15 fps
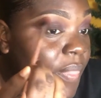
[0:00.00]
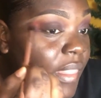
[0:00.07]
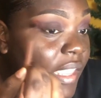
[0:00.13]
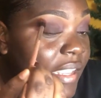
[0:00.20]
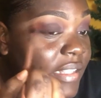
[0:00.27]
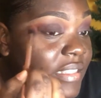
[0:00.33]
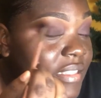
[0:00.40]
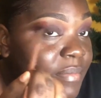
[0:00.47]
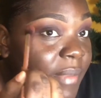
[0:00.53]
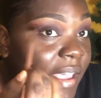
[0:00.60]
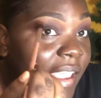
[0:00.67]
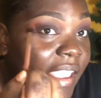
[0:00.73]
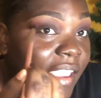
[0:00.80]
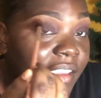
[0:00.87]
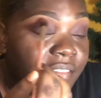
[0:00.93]
It's my
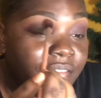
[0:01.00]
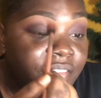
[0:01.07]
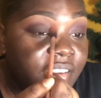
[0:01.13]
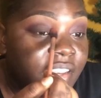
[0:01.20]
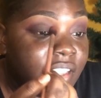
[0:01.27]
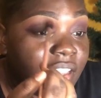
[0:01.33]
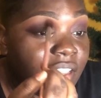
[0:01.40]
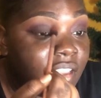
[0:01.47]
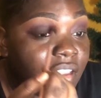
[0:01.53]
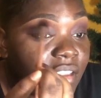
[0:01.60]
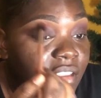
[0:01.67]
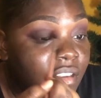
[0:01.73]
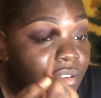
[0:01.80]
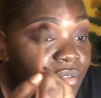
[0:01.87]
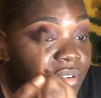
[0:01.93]
everyday
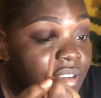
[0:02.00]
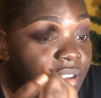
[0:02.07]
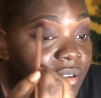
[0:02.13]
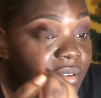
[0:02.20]
look now.